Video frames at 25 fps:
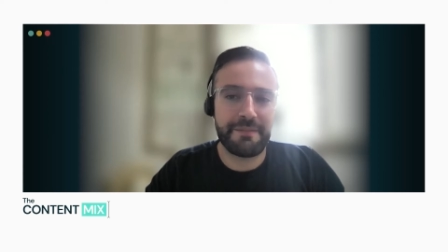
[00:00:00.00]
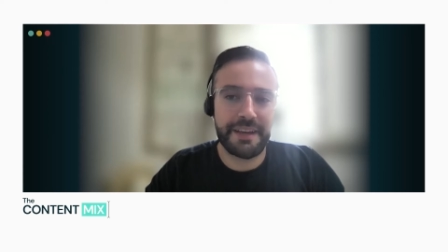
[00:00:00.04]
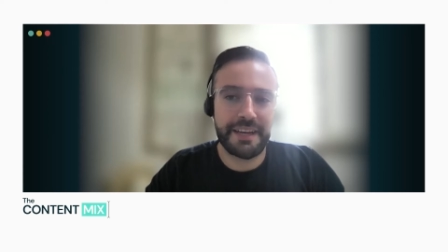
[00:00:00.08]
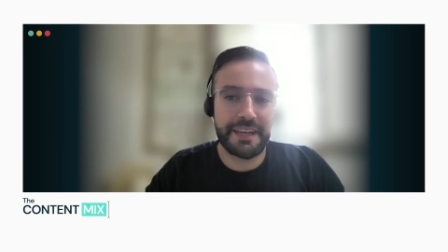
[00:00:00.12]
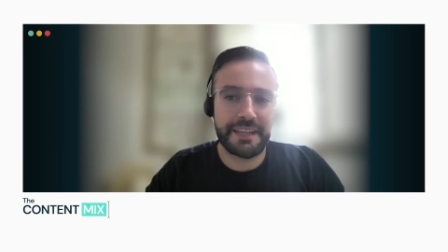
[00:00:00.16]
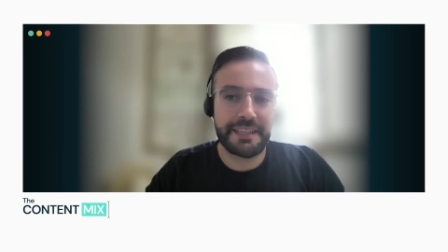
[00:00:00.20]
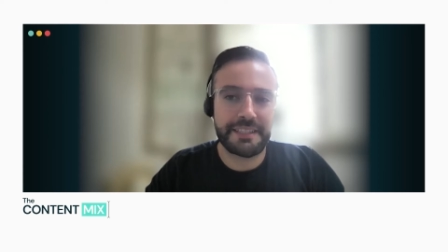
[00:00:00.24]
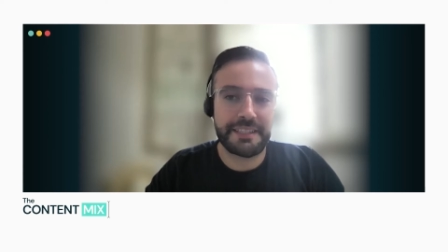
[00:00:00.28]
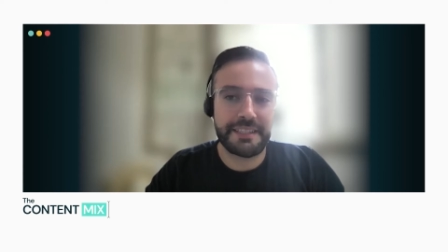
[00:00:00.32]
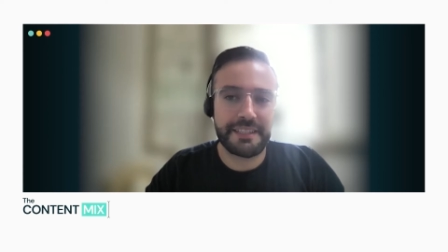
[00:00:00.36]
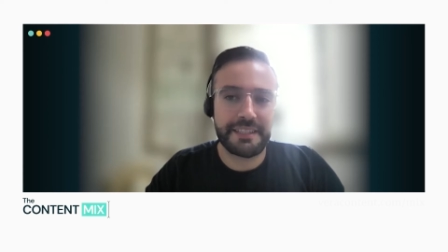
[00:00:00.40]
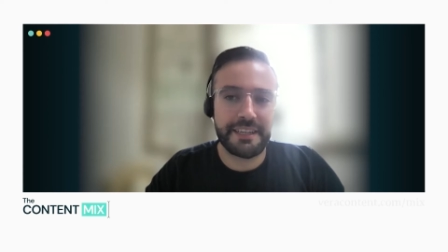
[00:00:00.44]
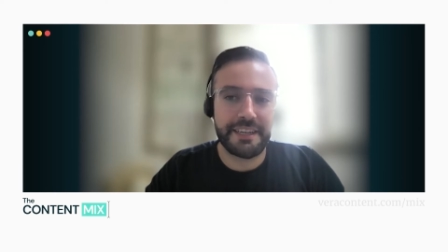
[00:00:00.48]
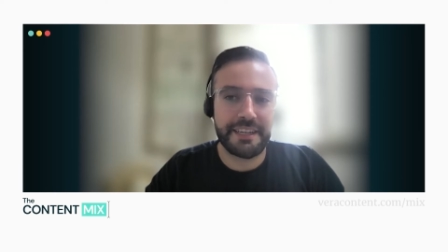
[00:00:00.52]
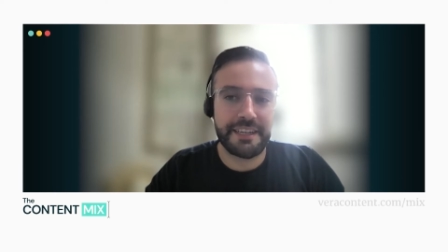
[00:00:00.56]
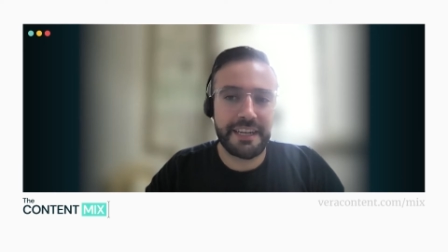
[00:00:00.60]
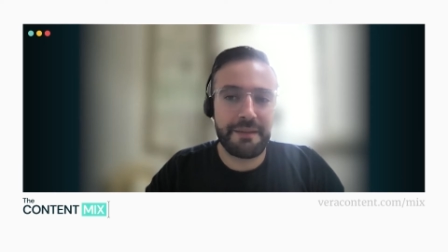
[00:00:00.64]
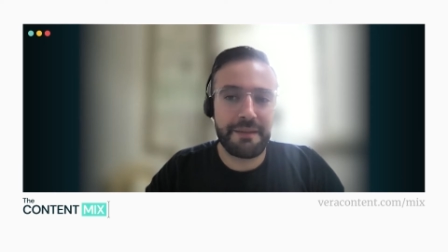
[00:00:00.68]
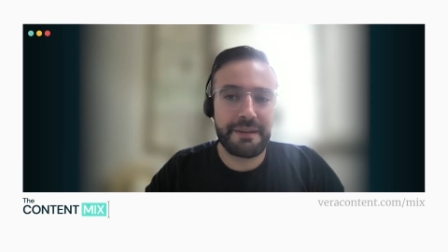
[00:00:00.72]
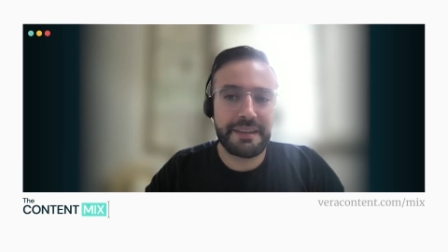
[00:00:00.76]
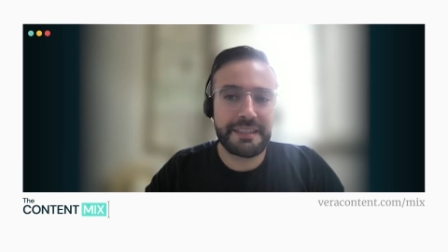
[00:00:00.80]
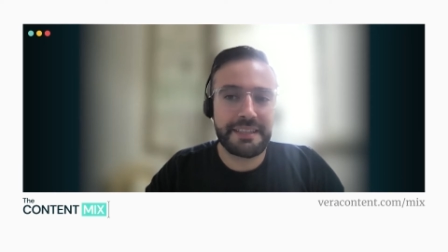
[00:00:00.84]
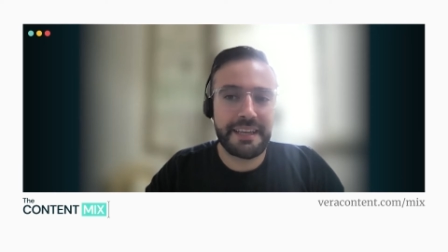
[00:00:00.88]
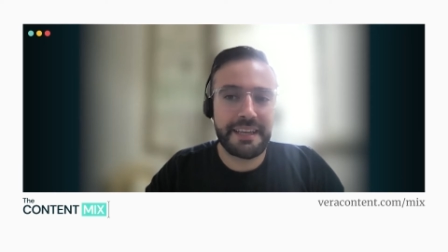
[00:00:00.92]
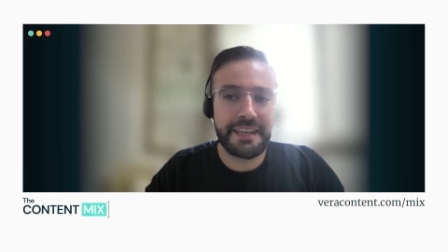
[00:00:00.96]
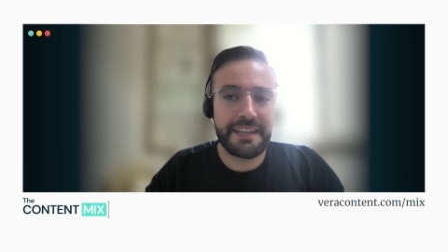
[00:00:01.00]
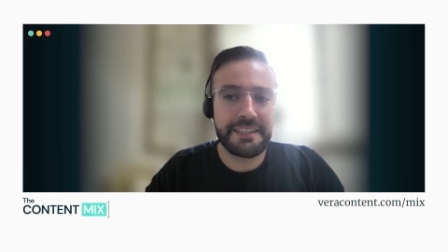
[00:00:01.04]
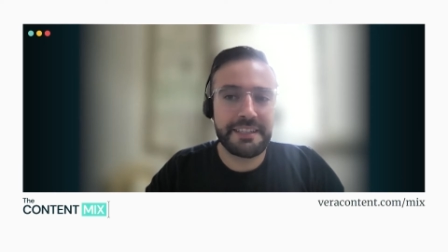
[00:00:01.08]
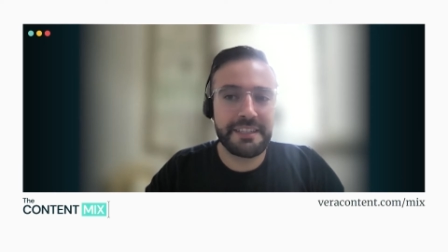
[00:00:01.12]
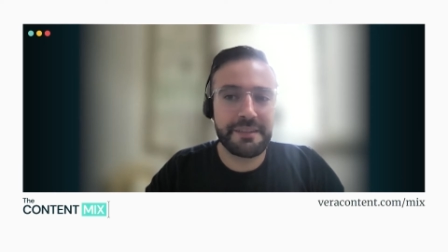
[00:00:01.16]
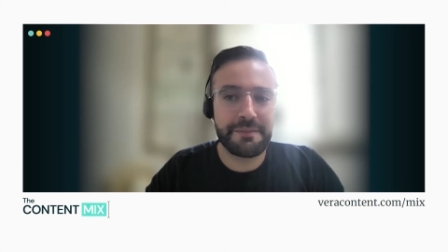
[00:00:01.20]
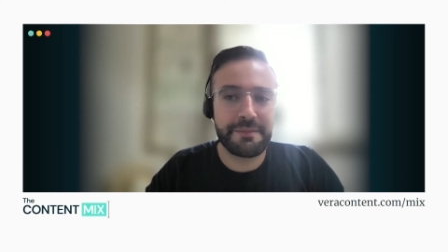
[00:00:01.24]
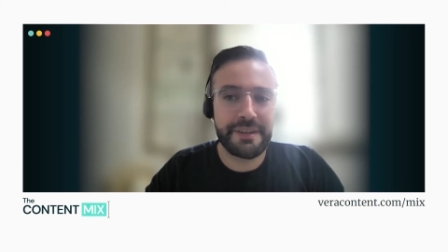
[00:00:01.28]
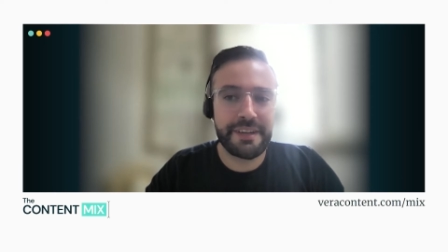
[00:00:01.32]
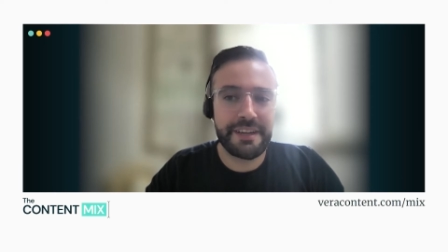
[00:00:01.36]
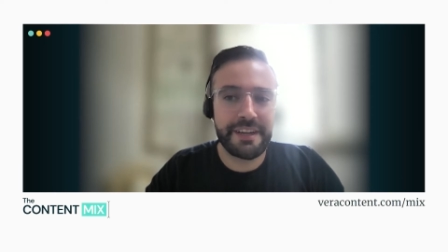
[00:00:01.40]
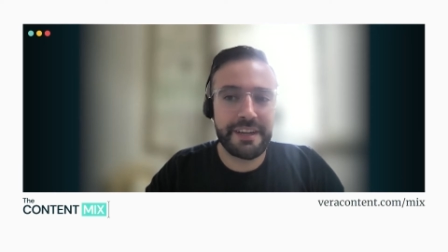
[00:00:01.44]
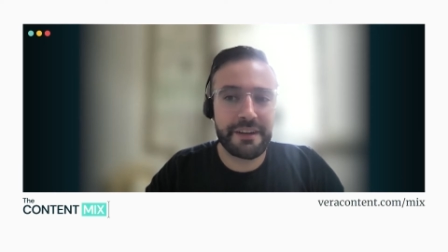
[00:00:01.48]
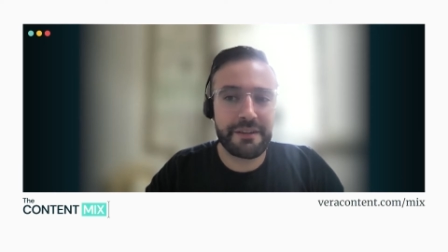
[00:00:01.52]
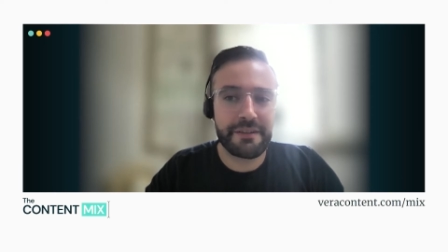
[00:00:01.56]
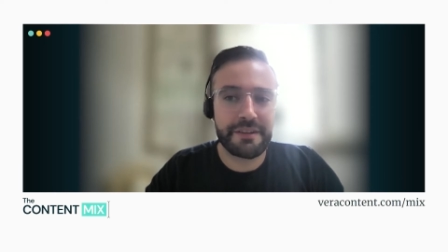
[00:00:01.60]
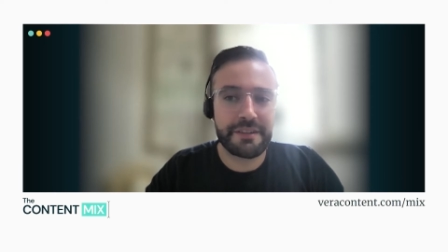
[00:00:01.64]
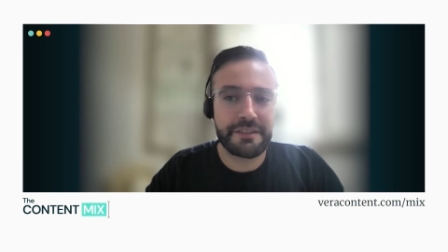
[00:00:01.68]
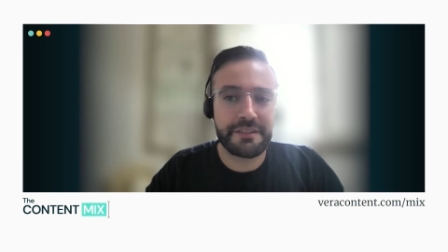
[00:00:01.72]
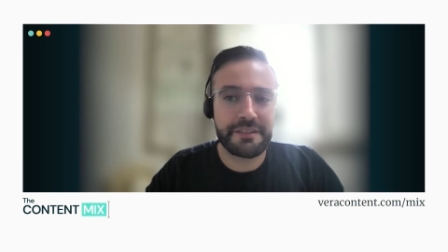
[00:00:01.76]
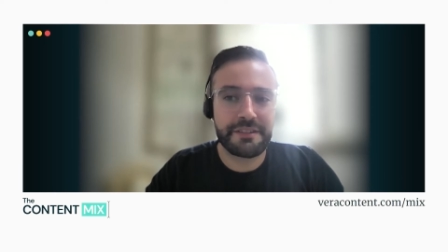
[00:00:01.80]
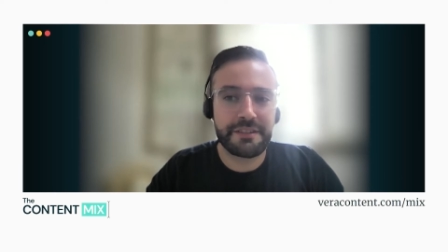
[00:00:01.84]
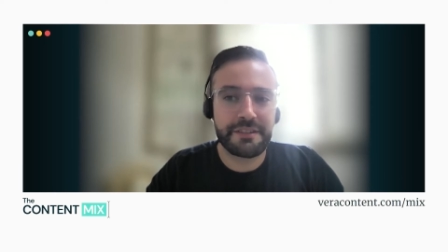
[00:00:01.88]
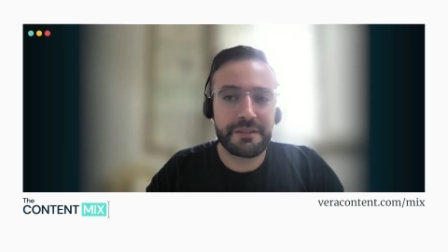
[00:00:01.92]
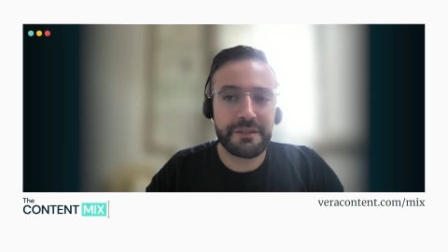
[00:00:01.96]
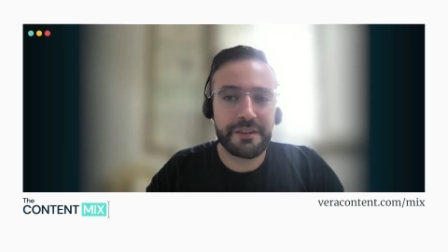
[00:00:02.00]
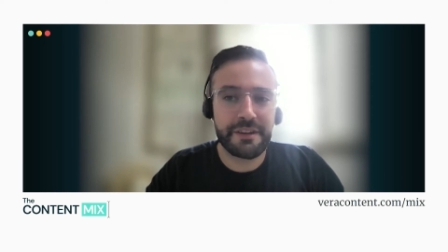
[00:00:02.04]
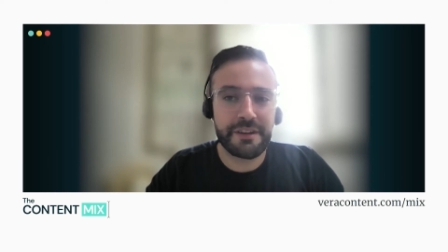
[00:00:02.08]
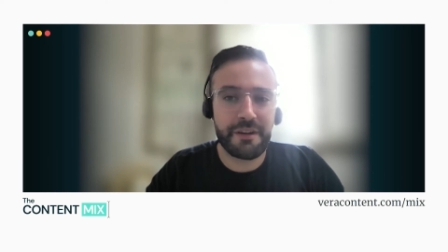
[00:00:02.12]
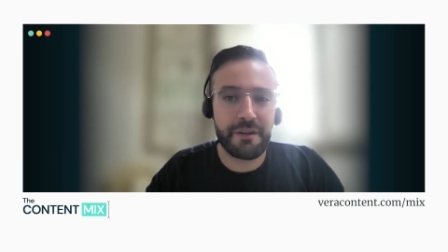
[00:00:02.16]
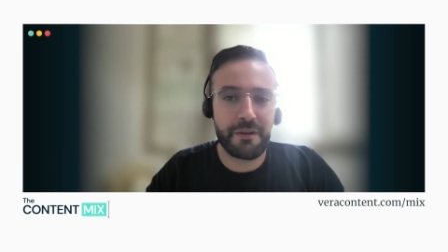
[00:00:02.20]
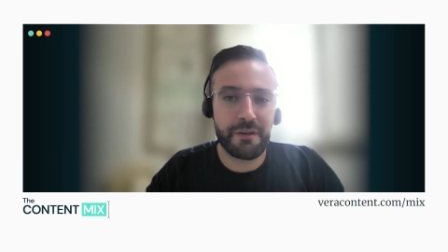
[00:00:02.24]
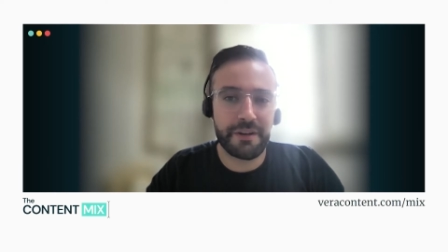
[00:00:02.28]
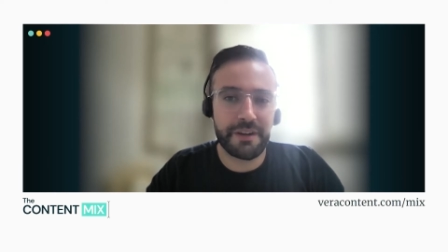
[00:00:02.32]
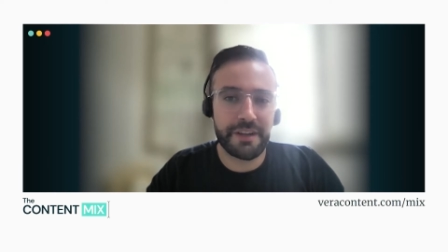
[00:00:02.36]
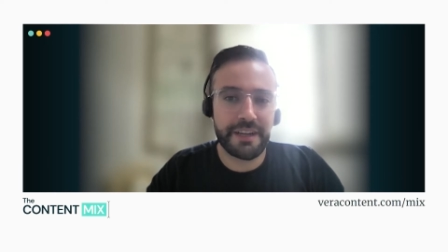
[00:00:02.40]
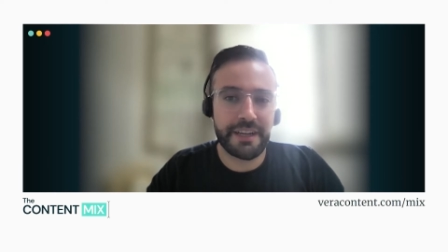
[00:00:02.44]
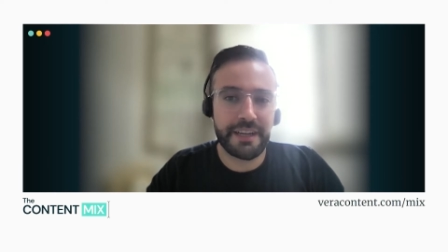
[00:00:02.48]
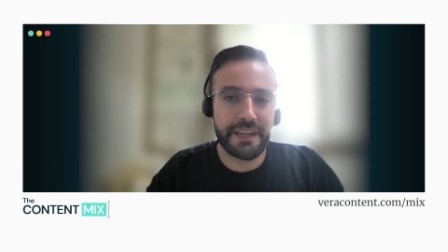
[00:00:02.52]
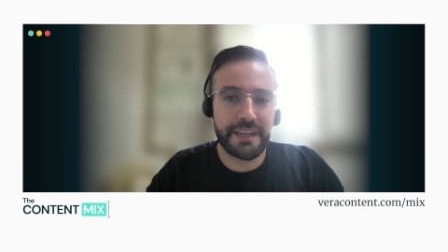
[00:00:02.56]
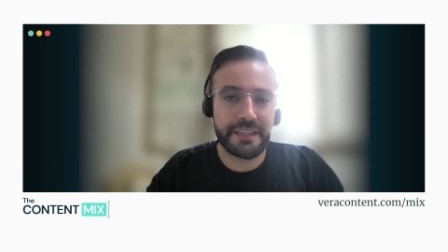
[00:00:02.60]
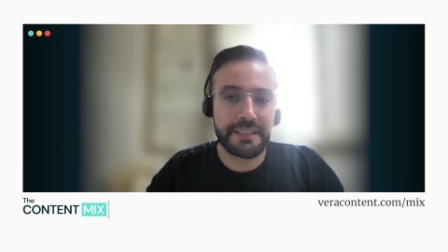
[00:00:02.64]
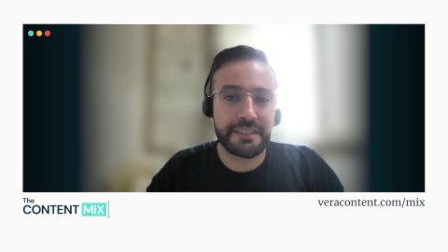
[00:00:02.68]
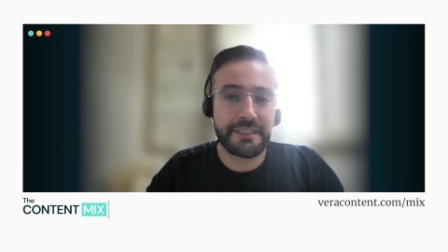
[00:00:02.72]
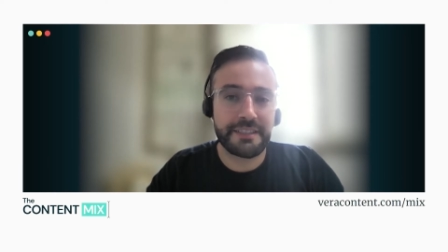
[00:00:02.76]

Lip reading: Mix, and I'm excited to be here with Stuart Cording,